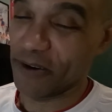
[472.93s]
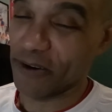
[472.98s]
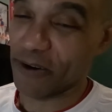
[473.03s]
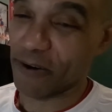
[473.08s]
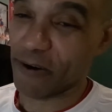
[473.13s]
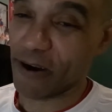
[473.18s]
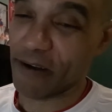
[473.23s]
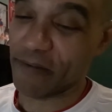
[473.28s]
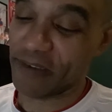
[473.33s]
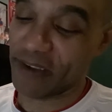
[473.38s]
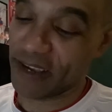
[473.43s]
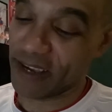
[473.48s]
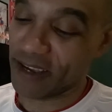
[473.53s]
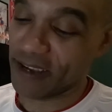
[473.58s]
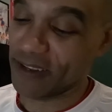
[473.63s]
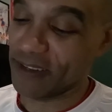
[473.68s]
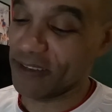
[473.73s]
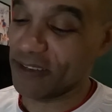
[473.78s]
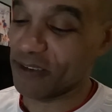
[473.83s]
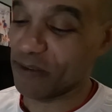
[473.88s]
or have
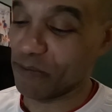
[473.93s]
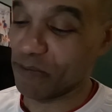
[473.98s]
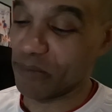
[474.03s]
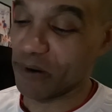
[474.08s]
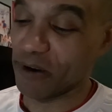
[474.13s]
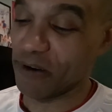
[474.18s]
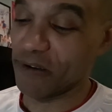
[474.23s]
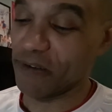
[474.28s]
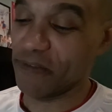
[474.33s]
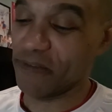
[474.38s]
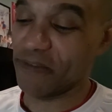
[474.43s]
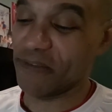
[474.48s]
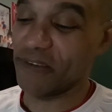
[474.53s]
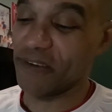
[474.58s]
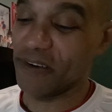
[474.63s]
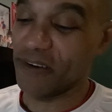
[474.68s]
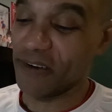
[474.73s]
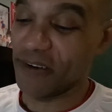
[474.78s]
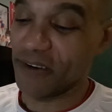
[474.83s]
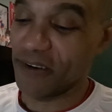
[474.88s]
kids or both
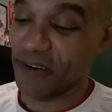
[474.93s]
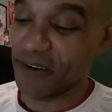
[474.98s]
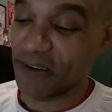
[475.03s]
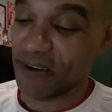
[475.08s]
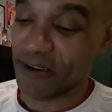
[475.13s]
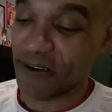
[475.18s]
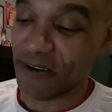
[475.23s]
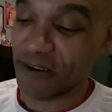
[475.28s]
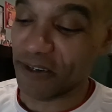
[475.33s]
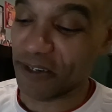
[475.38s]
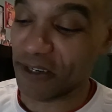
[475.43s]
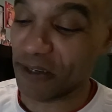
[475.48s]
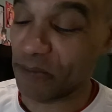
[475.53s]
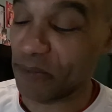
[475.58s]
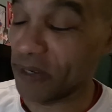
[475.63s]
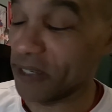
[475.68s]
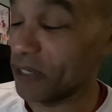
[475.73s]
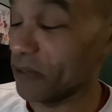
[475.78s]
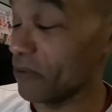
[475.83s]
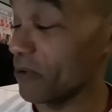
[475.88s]
or just
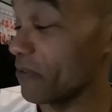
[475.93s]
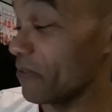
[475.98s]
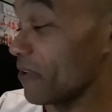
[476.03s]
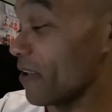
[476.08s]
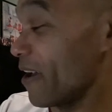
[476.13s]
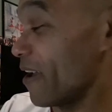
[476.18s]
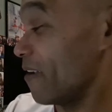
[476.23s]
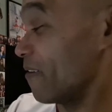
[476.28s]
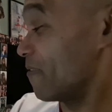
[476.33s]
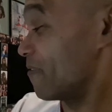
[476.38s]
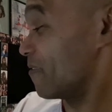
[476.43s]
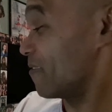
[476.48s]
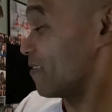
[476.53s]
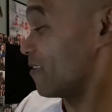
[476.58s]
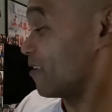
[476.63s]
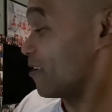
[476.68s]
busy with life.